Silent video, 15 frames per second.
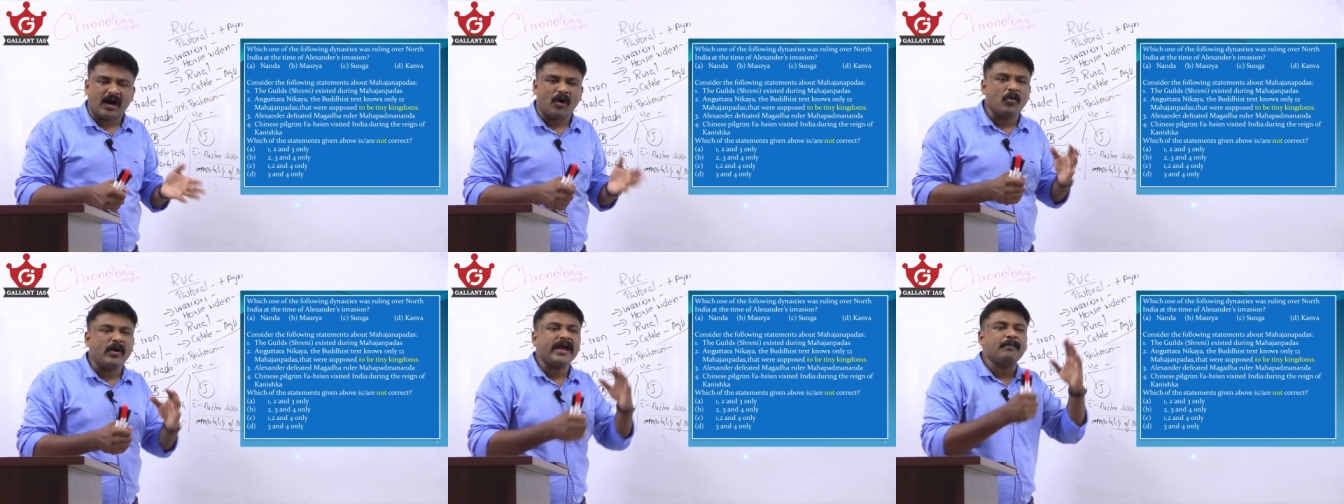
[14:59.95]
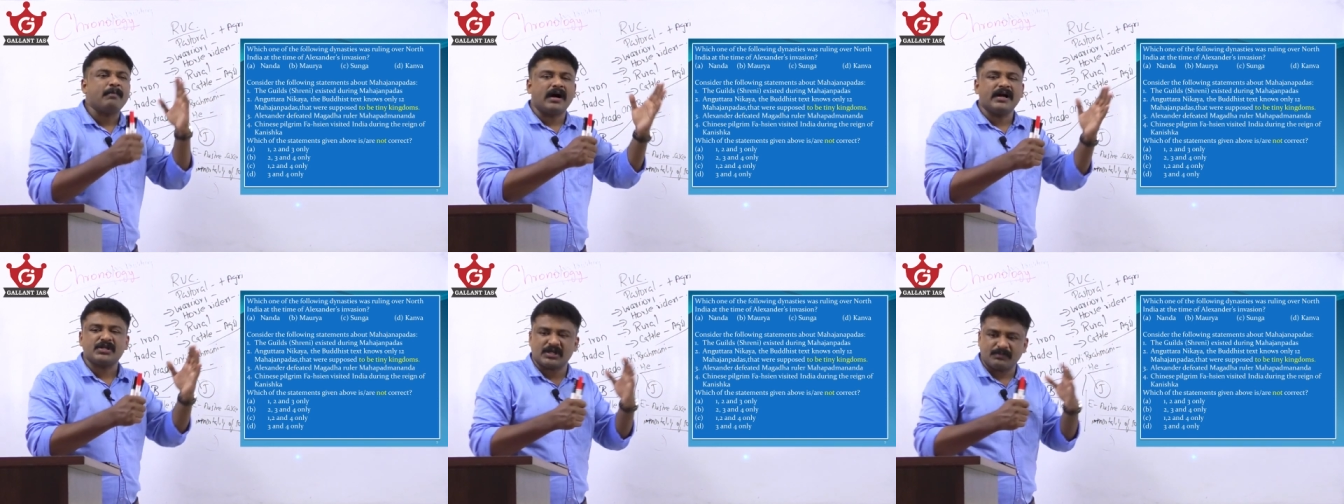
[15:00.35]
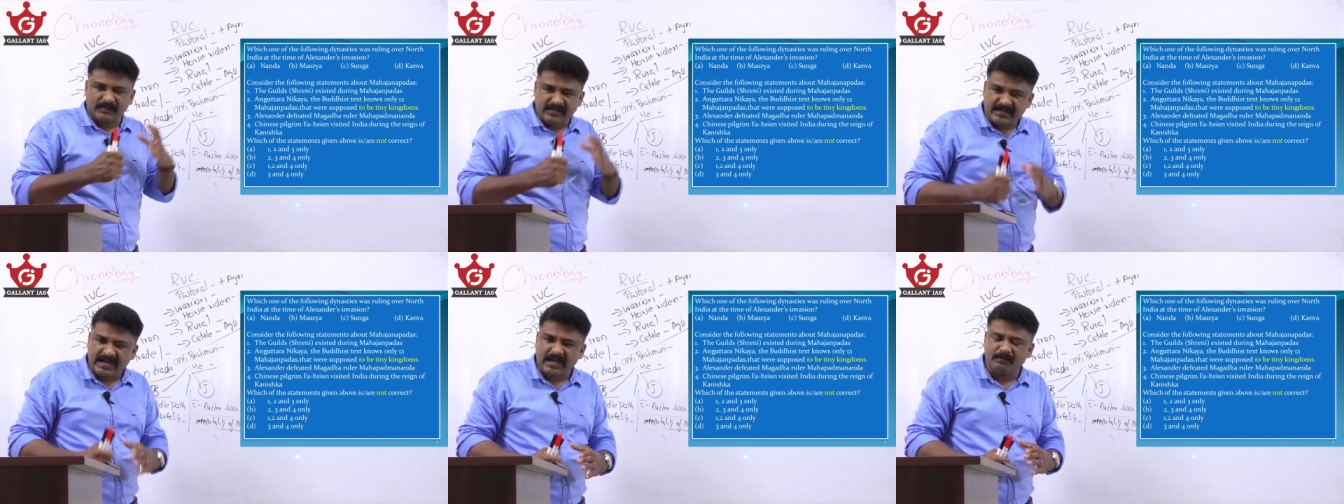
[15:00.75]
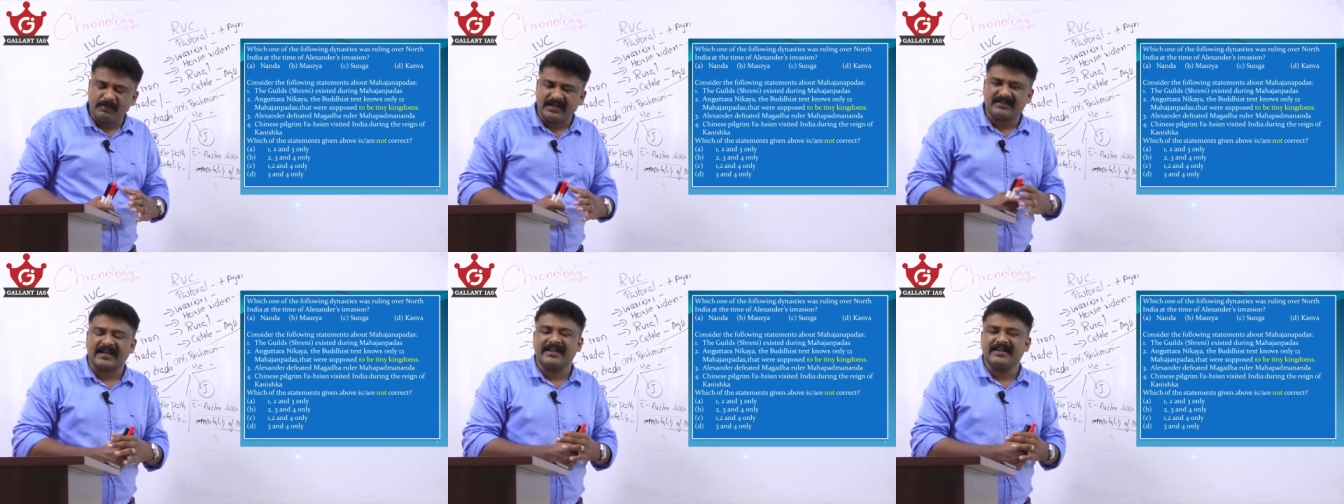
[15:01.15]
How a Mahajanpada can
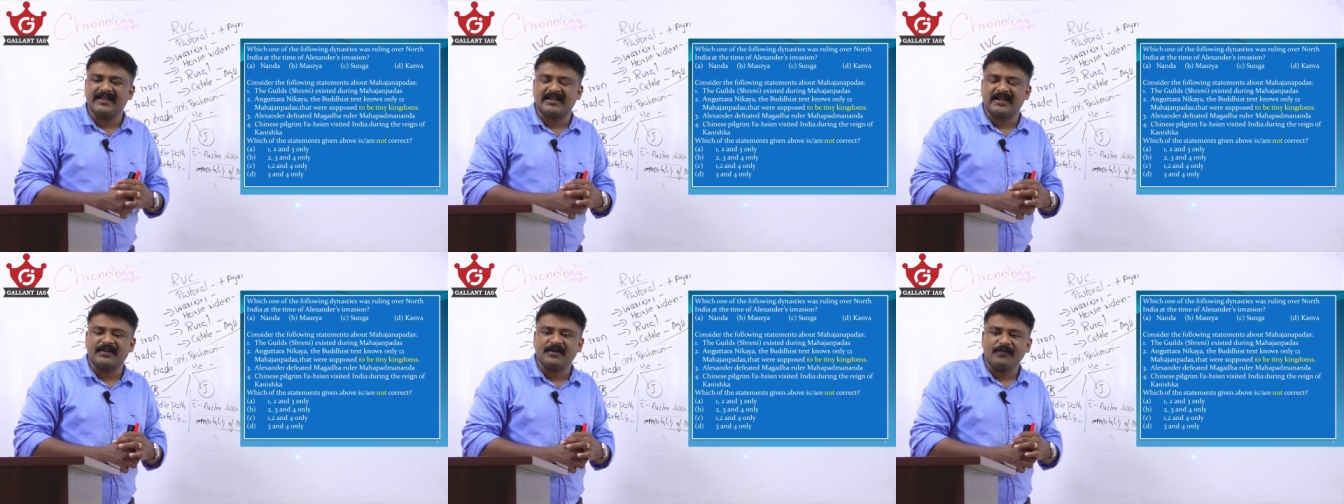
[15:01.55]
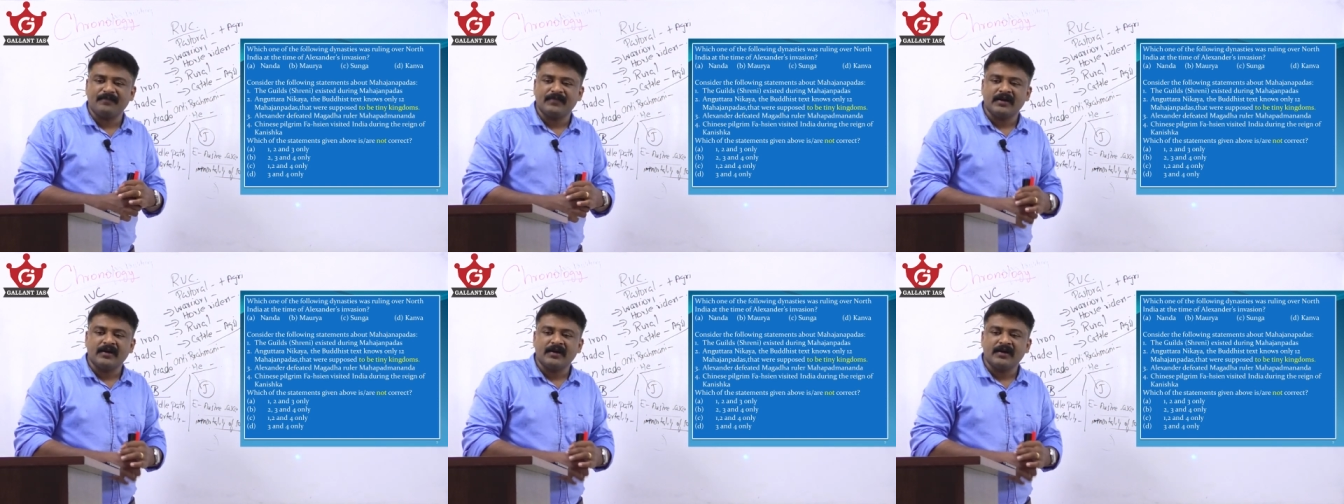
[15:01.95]
be a tiny kingdom?